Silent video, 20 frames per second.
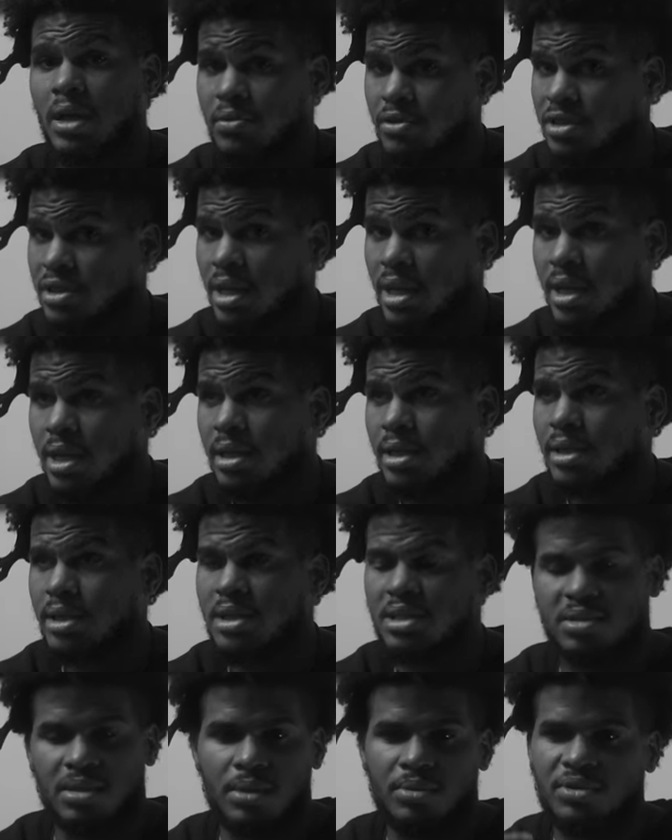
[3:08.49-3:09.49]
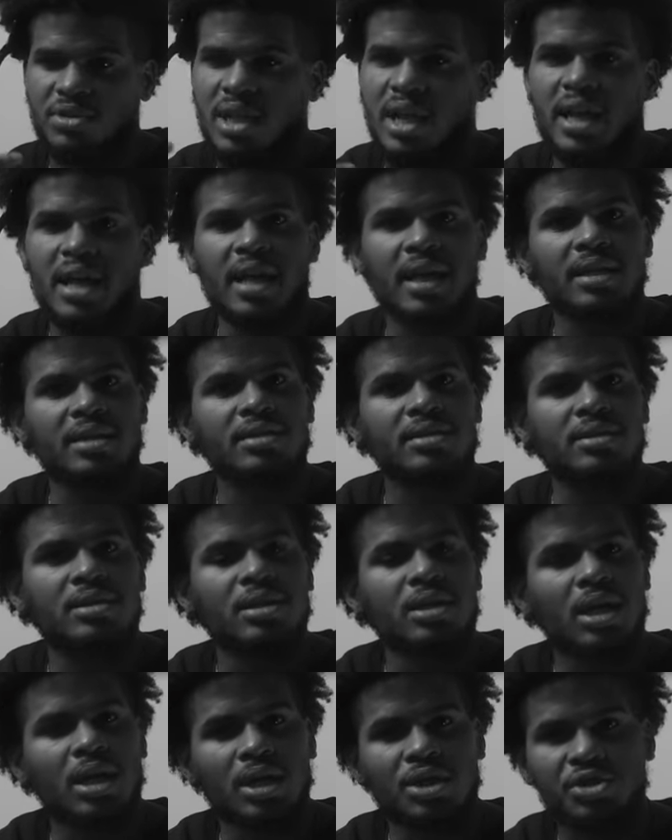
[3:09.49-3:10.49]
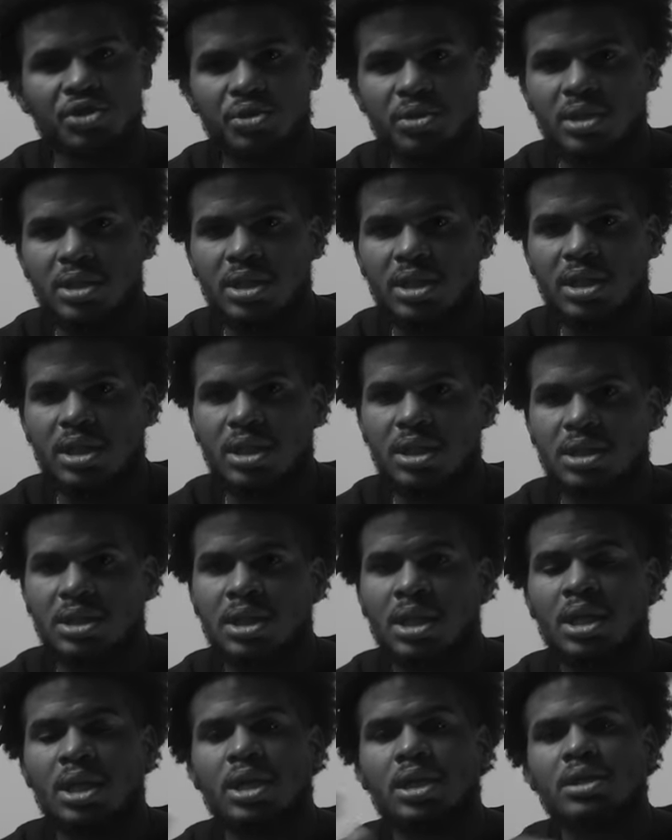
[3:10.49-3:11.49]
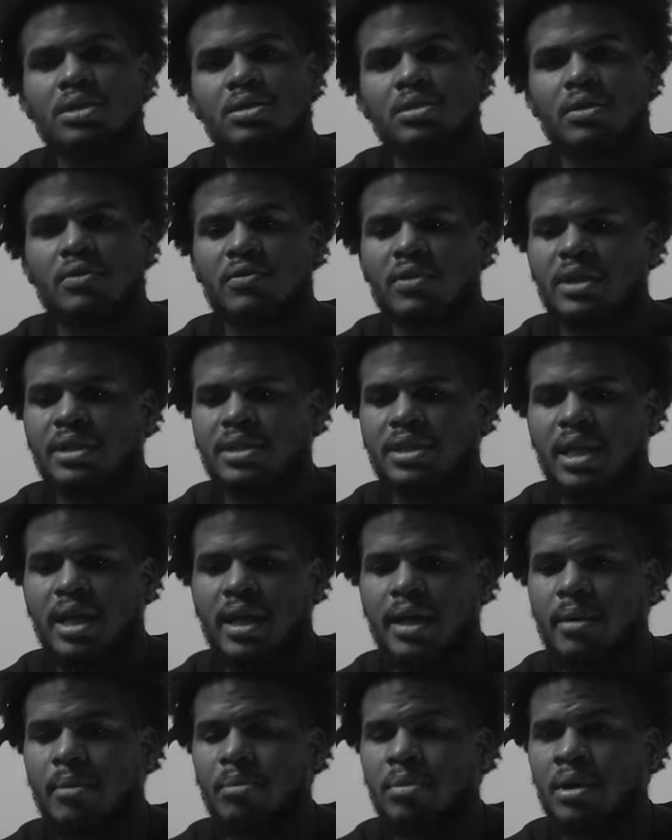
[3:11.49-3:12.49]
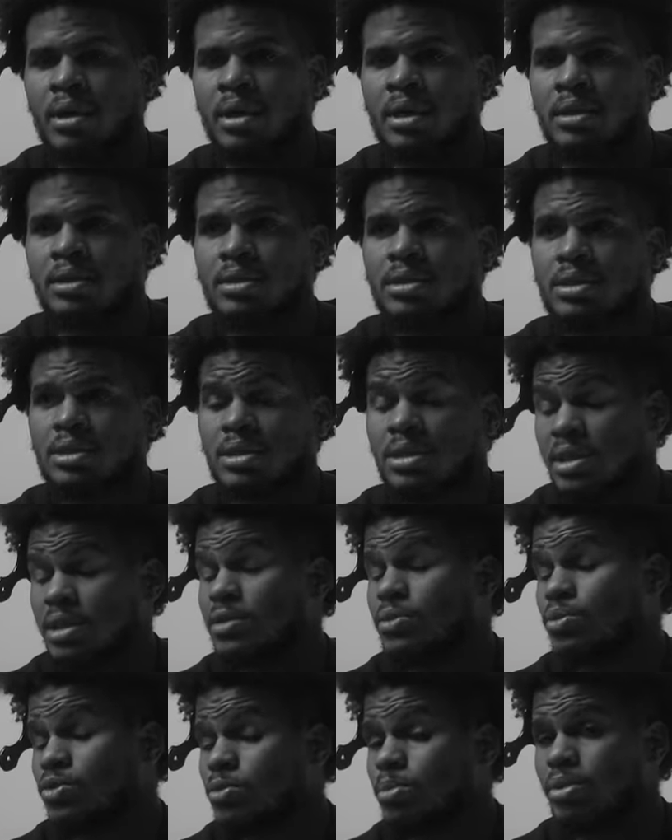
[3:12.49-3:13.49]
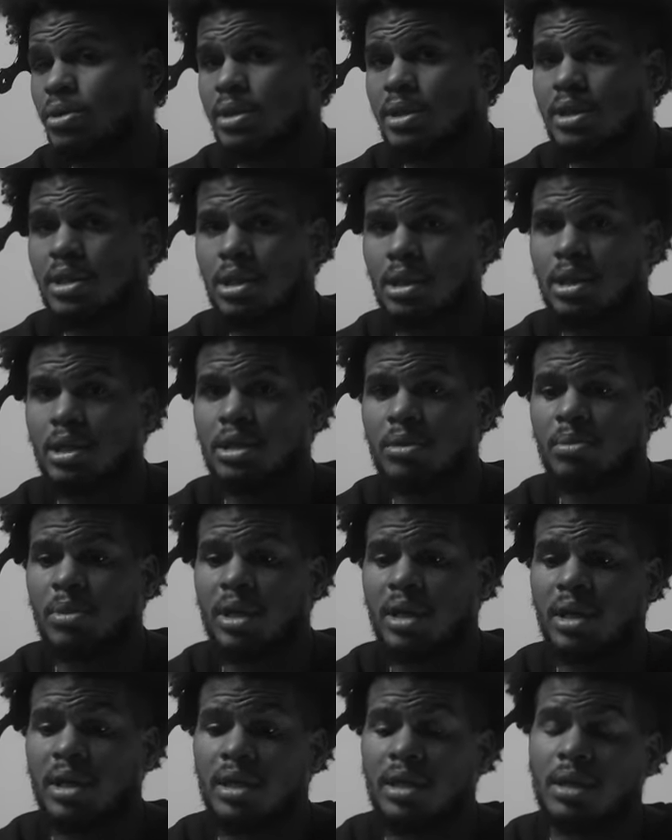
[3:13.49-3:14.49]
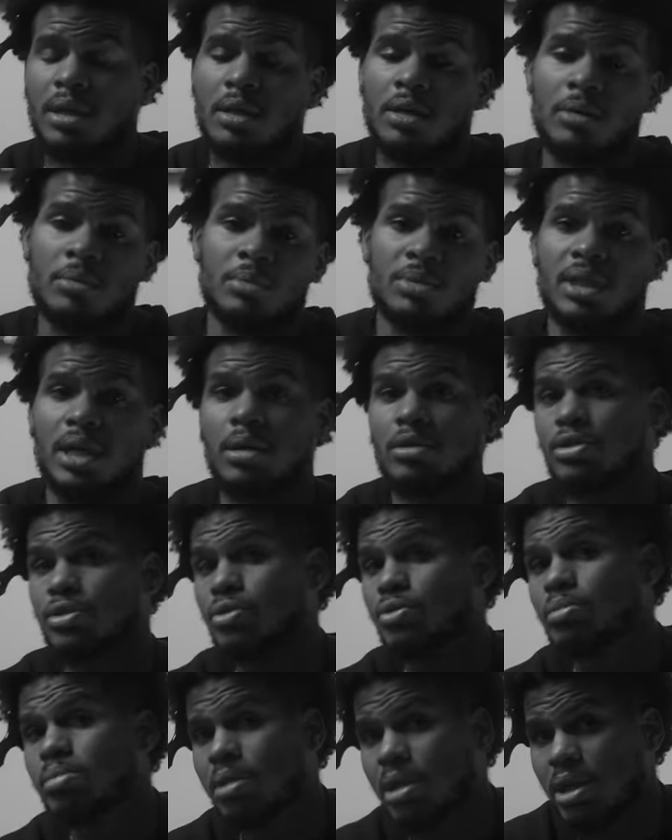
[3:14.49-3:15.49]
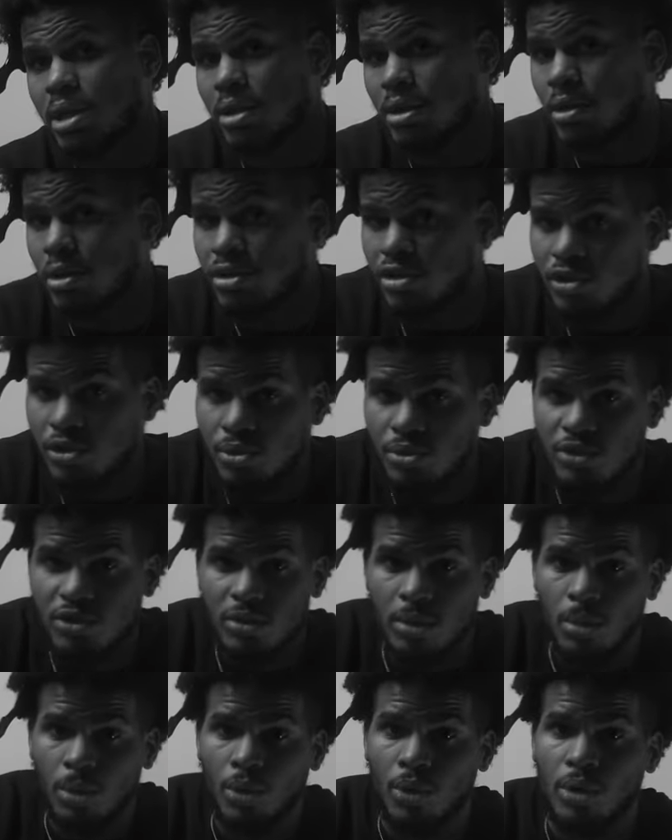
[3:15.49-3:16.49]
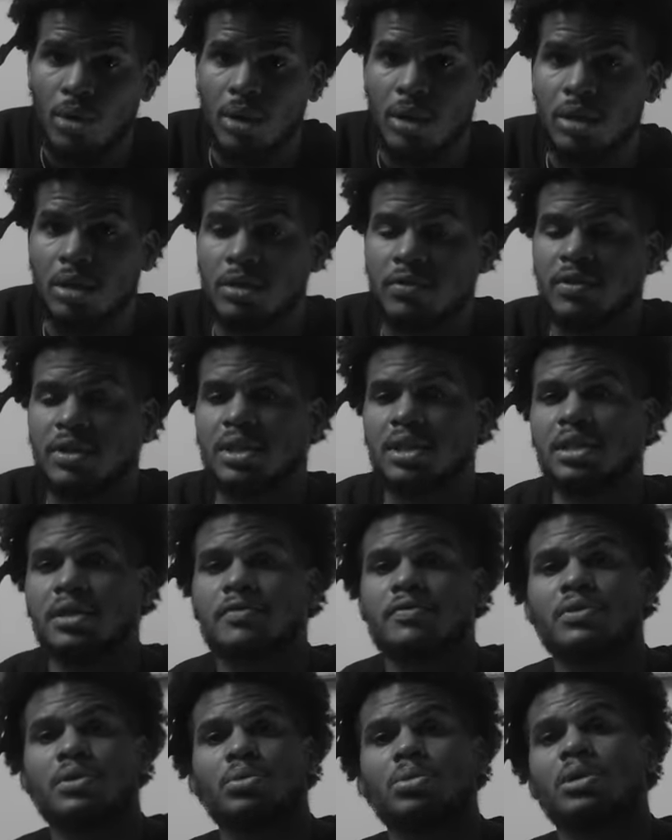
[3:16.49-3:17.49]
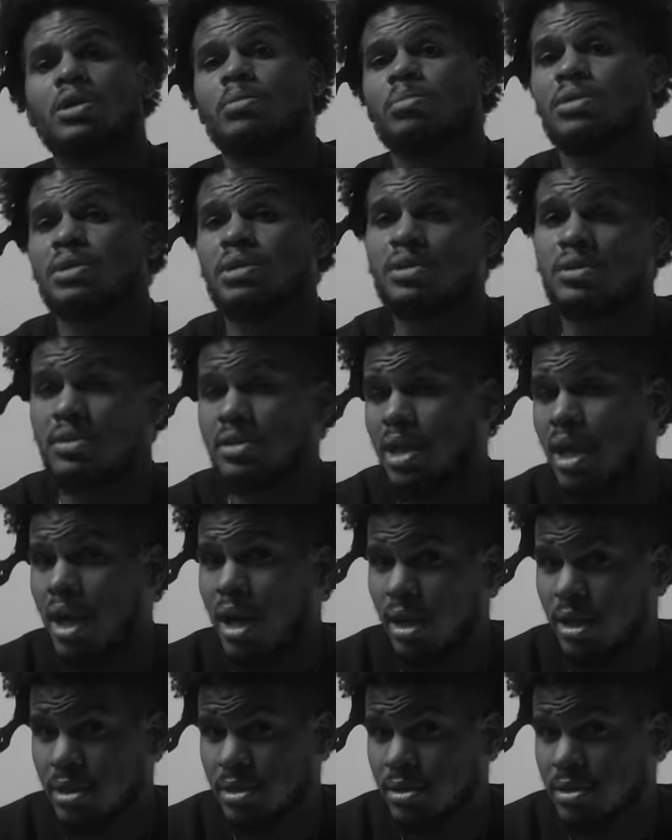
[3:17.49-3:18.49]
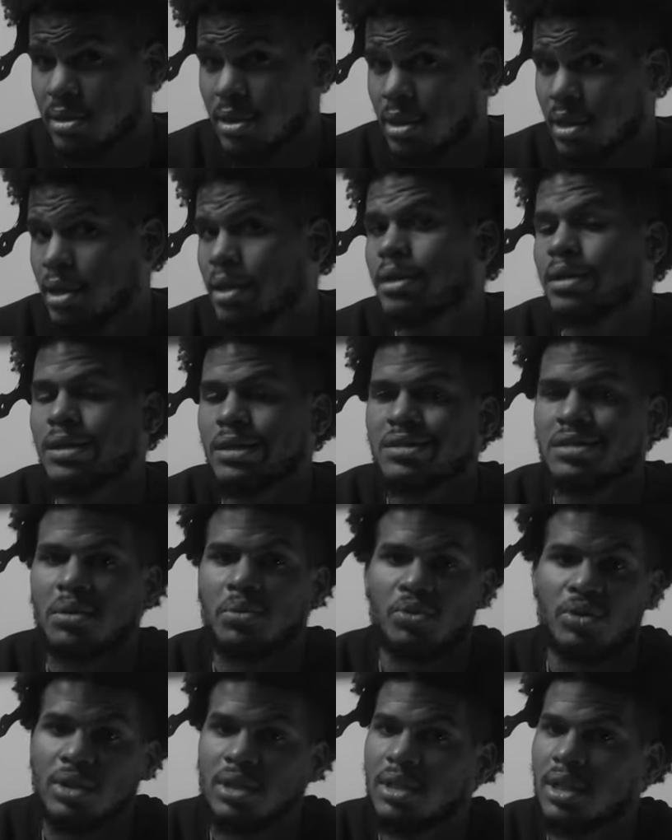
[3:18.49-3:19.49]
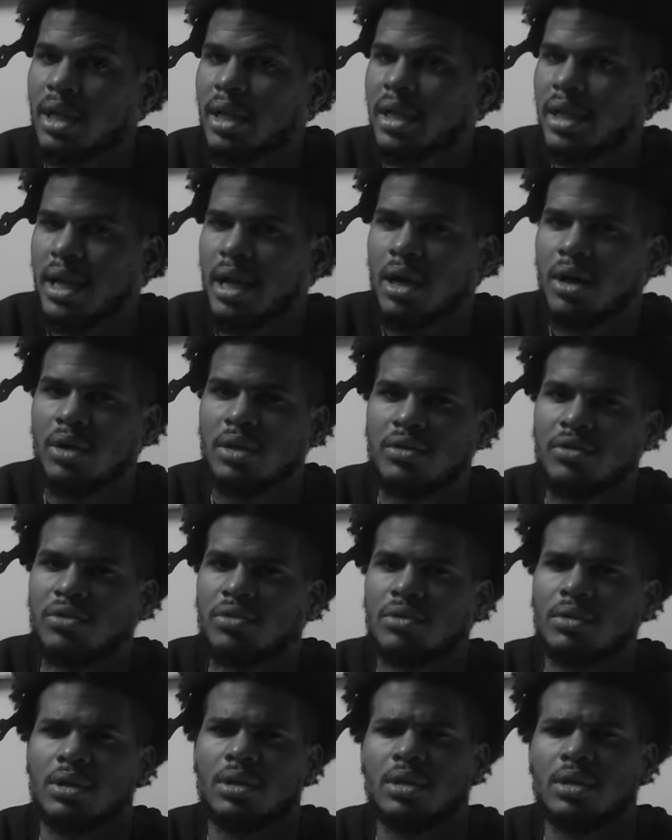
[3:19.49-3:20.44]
I've shot because I've shot XT100 and stuff like that. But this was pretty clean, man. Um, I do plan on shooting some more of Atlanta Film Company stocks because I really like how it's.